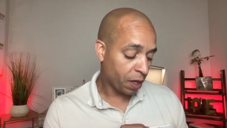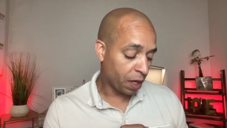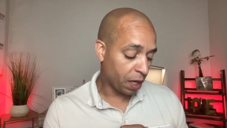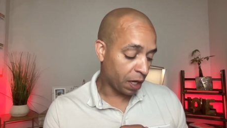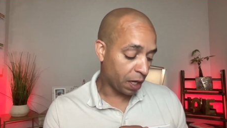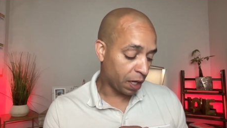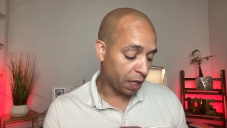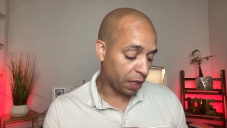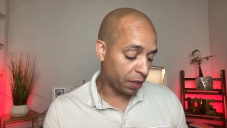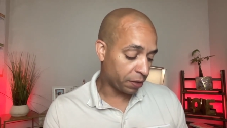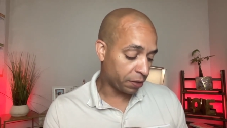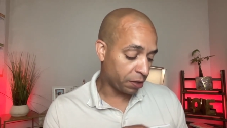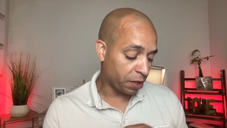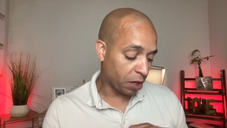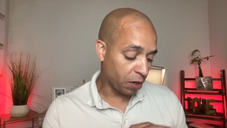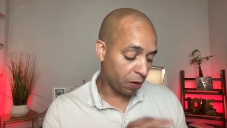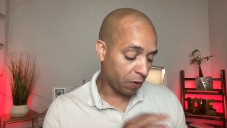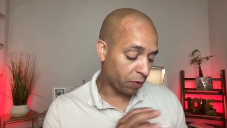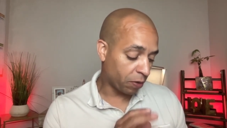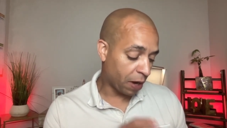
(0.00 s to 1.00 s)
uh, you
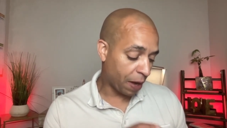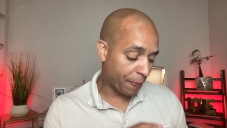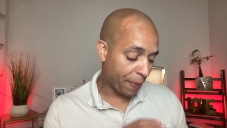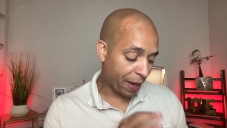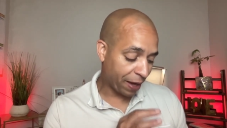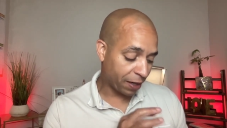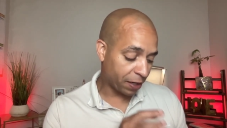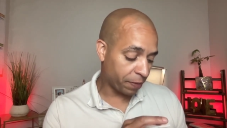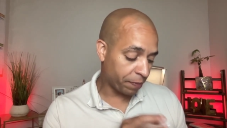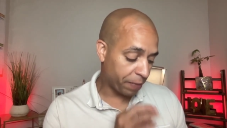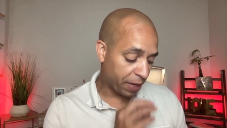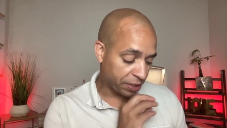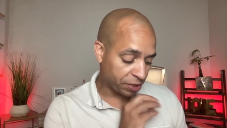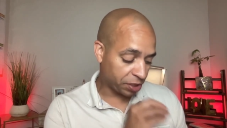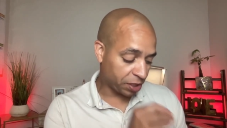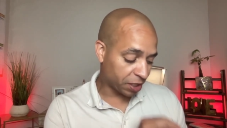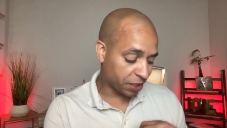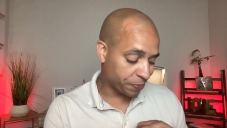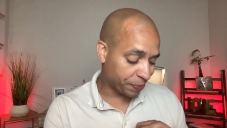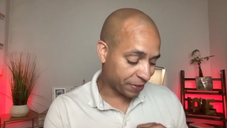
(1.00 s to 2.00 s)
know, I'm not going to
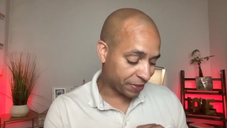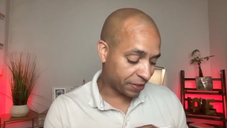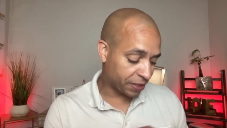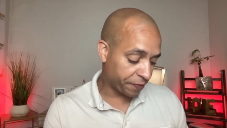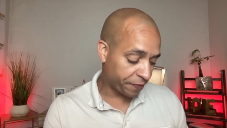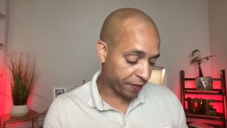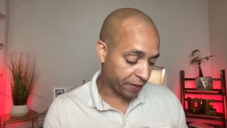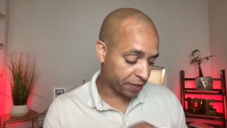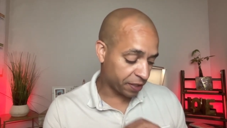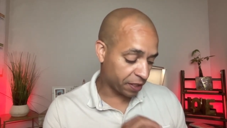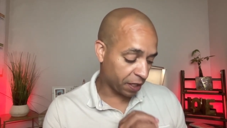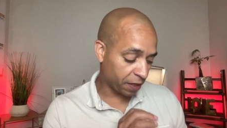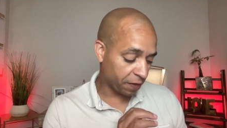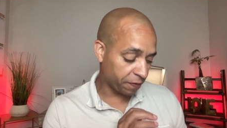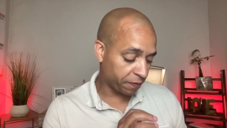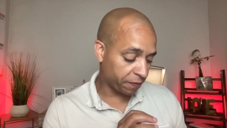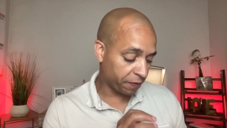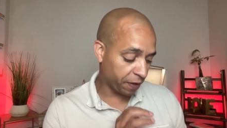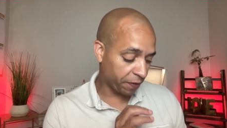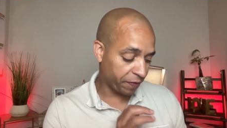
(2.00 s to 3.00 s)
mention the specifics
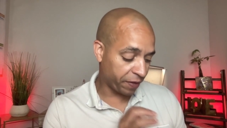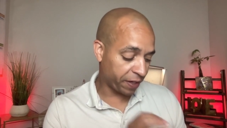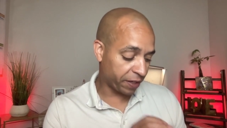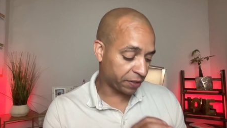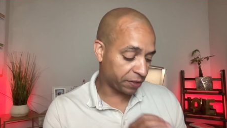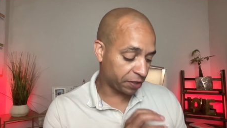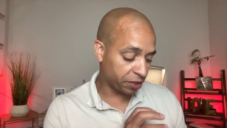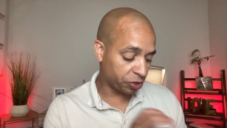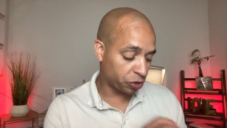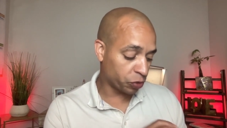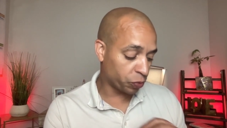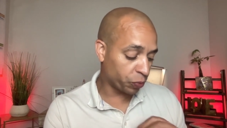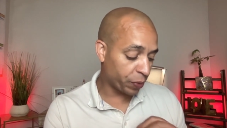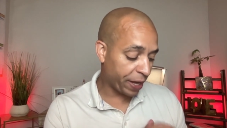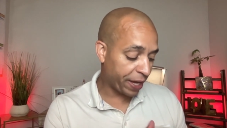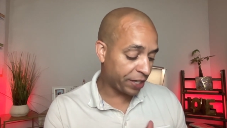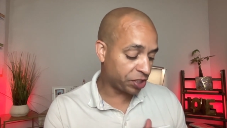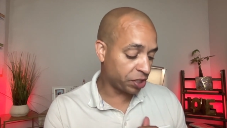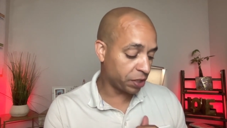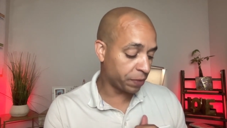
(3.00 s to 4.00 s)
of, of their
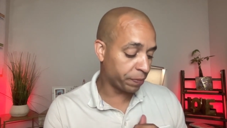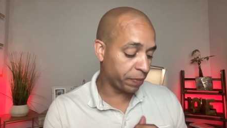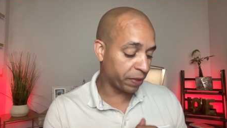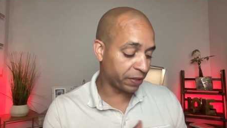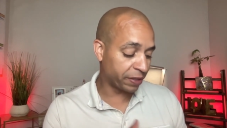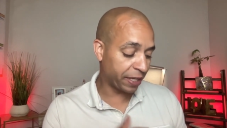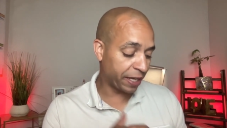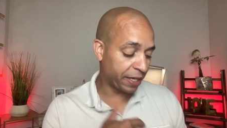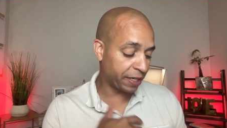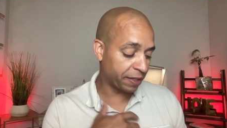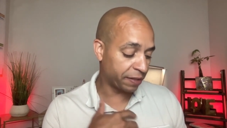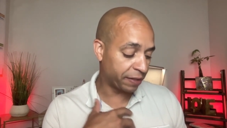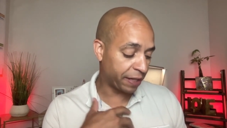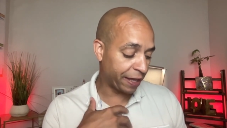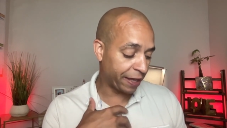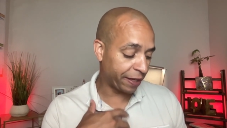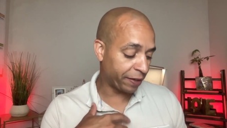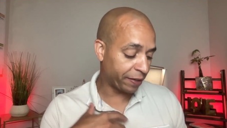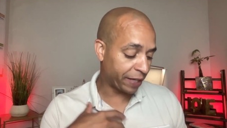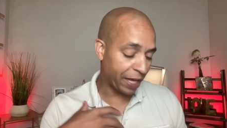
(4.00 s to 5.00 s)
situation, but they,
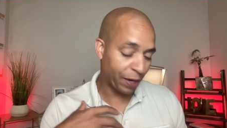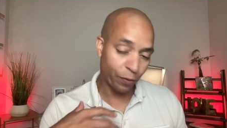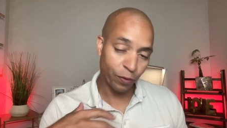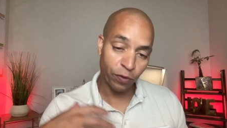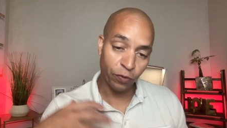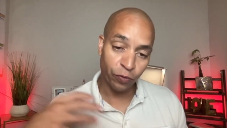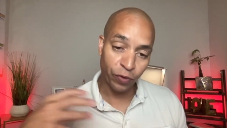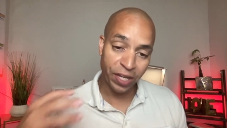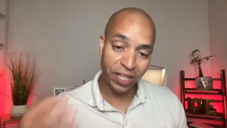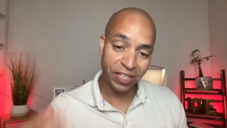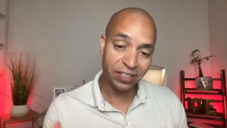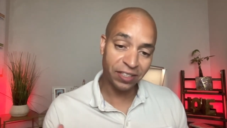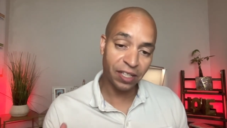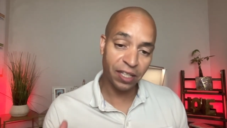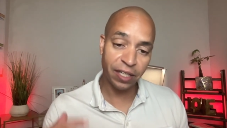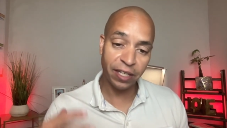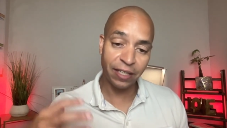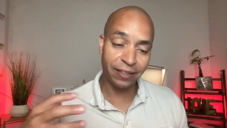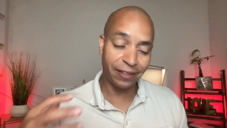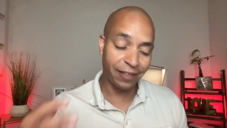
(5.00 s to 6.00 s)
they, they were
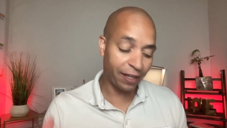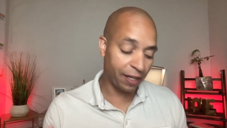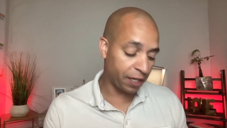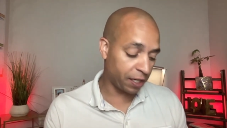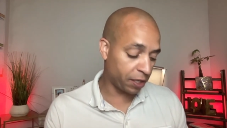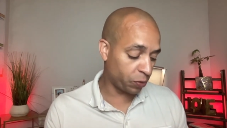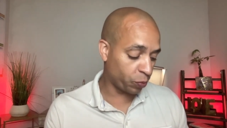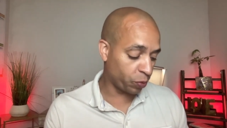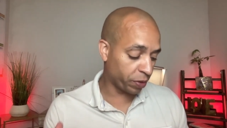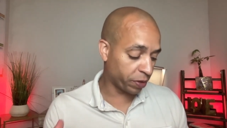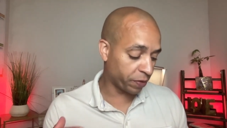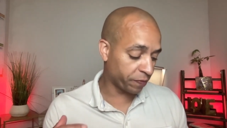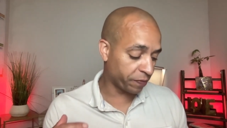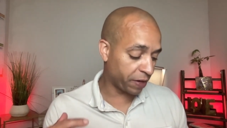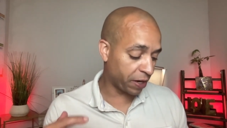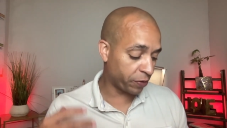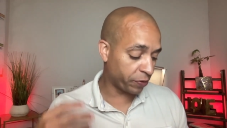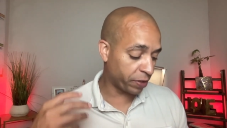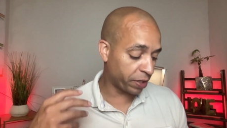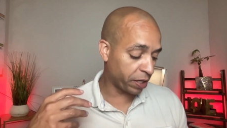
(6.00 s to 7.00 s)
recently dealing with a
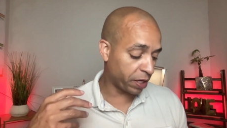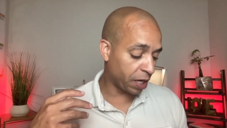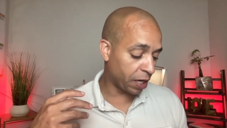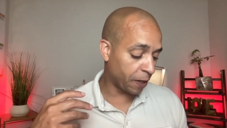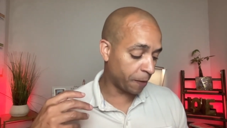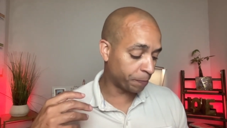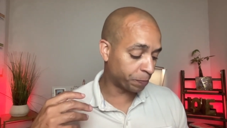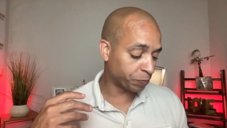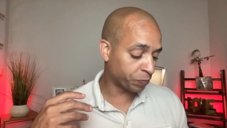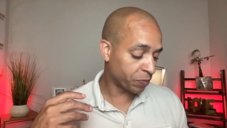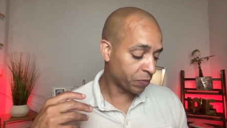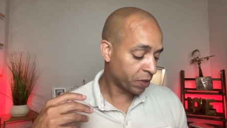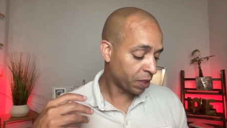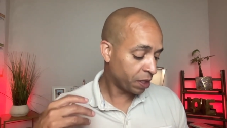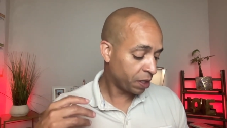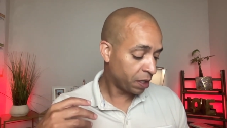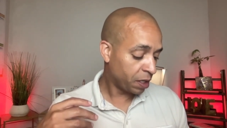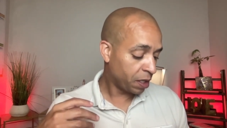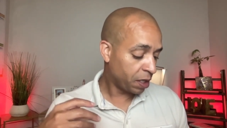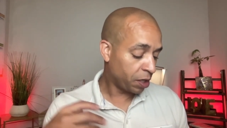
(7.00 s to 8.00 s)
very, um,
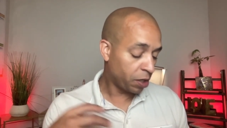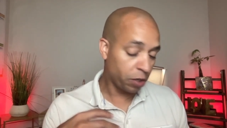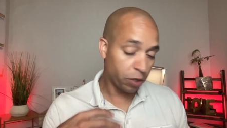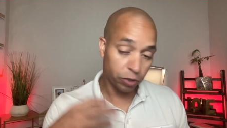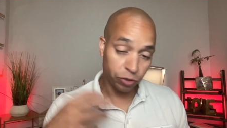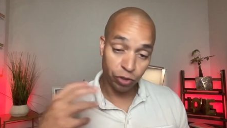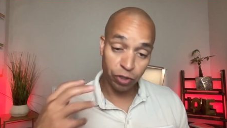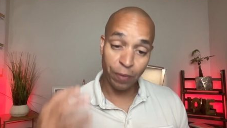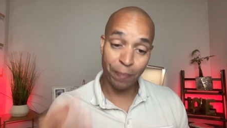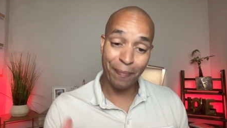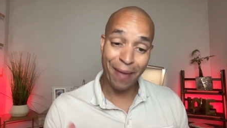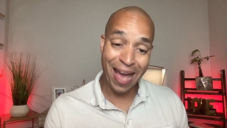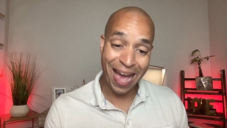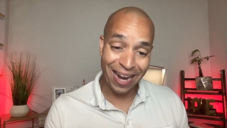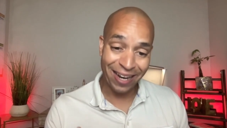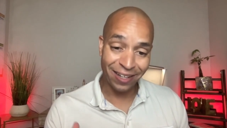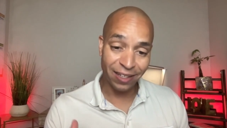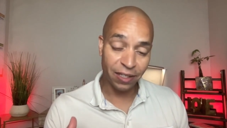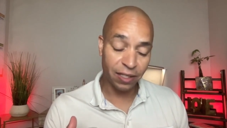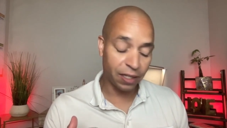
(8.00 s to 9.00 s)
you know,
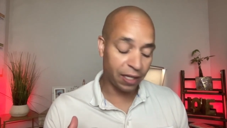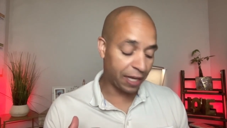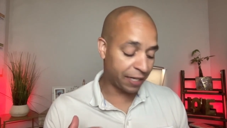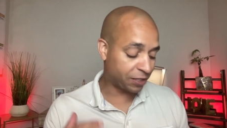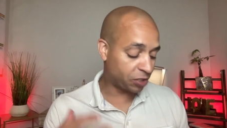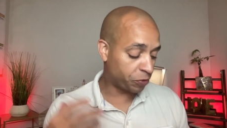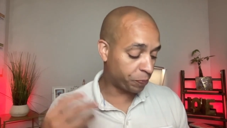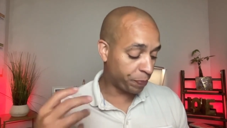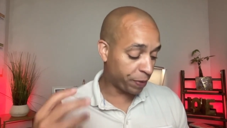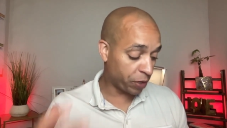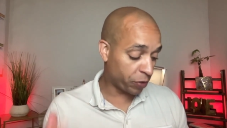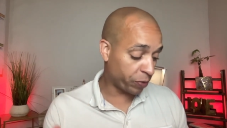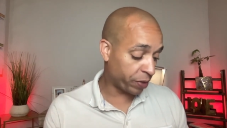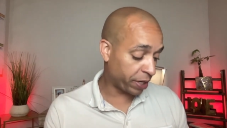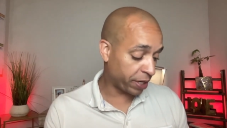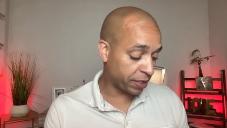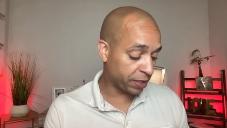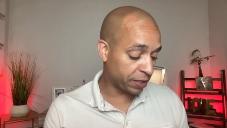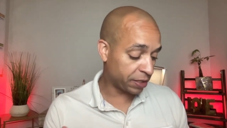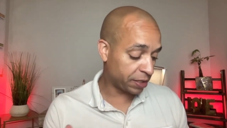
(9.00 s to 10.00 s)
traumatic
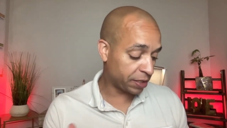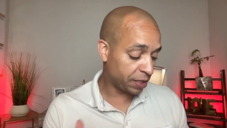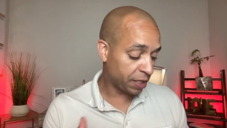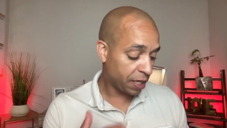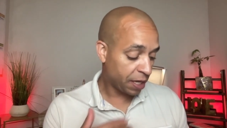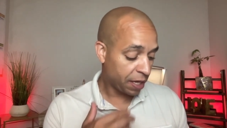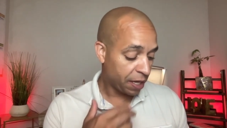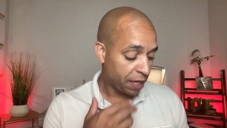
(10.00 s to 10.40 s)
experience